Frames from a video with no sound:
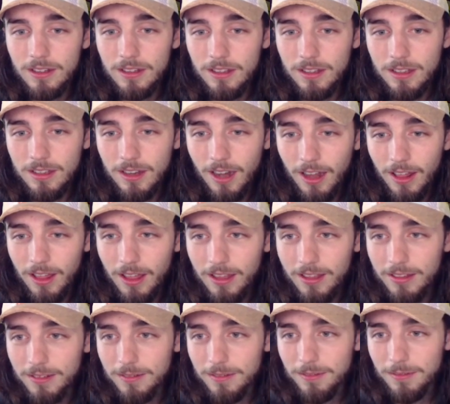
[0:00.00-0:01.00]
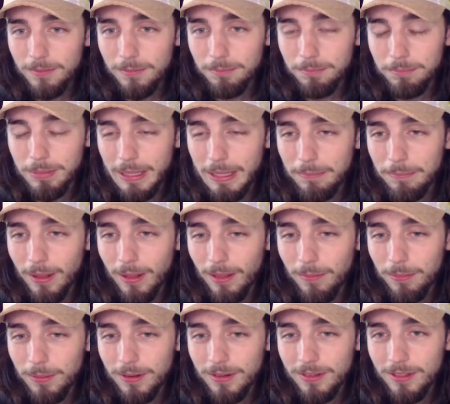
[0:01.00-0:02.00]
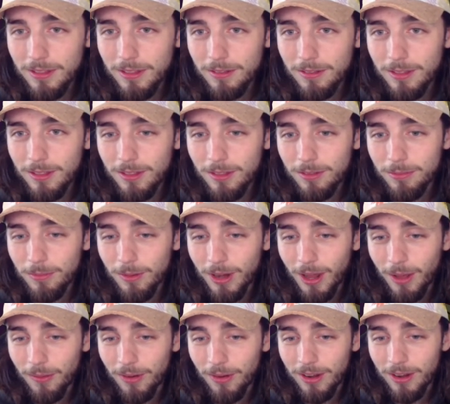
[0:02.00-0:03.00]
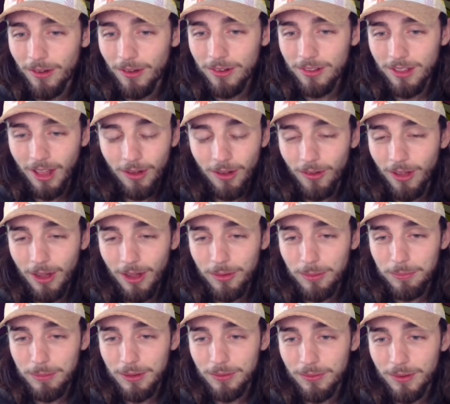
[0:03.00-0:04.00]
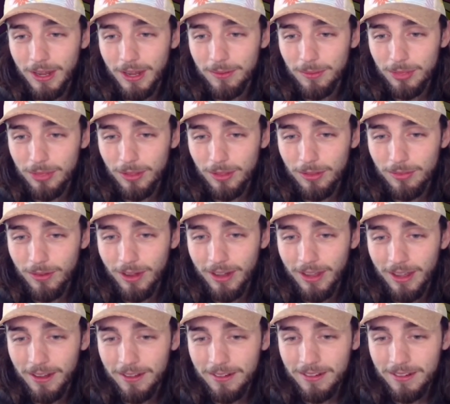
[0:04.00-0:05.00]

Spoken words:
Can I like beat Pelipper? This is what I want to know, because I don't know how we beat Rain with this right now.